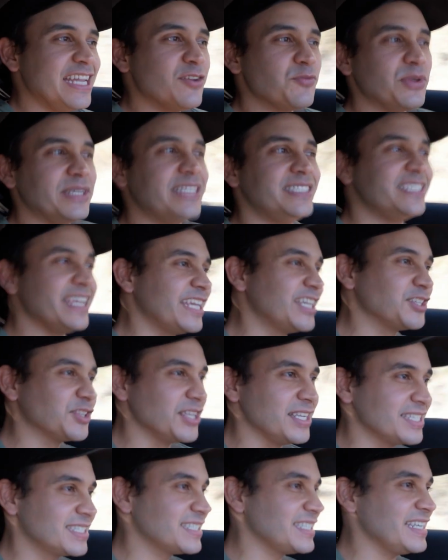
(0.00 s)
it
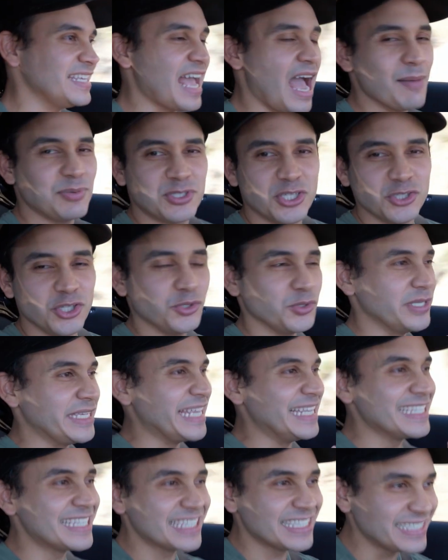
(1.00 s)
ridiculous, absolutely
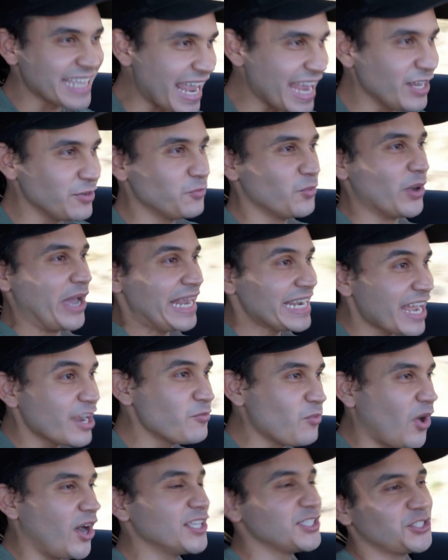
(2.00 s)
insane when I
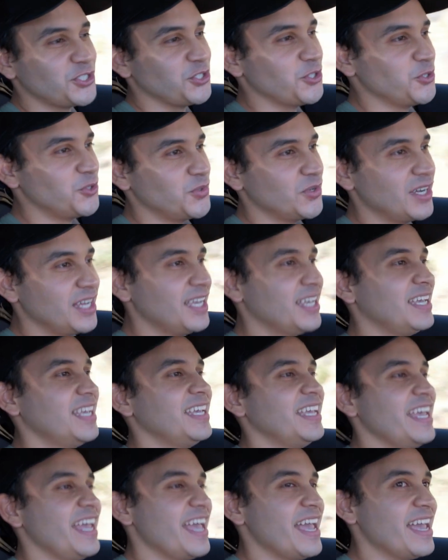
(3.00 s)
want to,
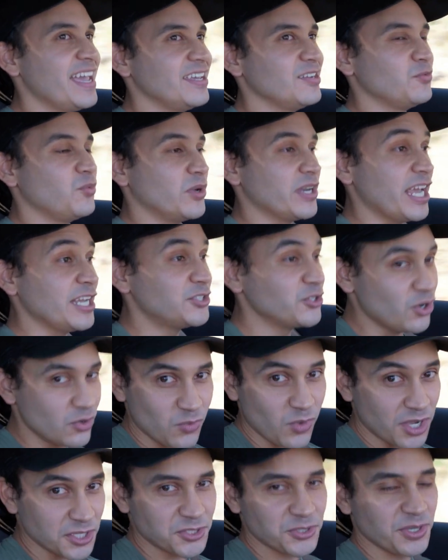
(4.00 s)
and when I don't
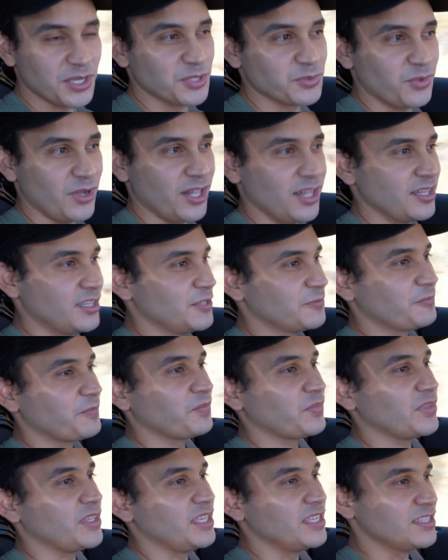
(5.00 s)
want to as well,
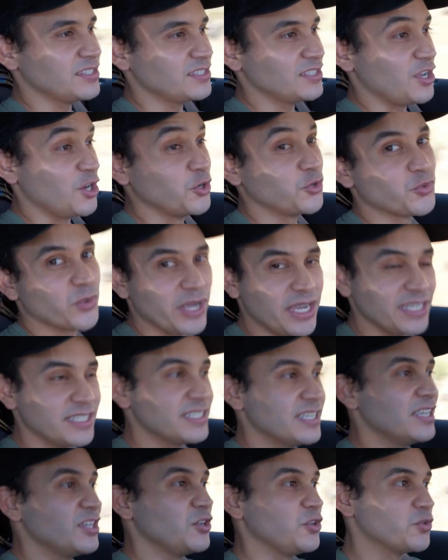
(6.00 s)
is a great
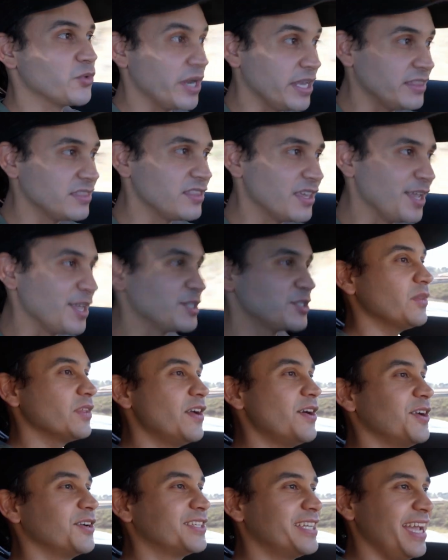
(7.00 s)
thing.
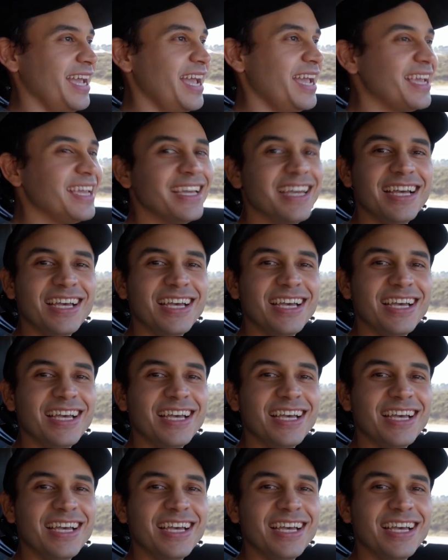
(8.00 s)
Okay,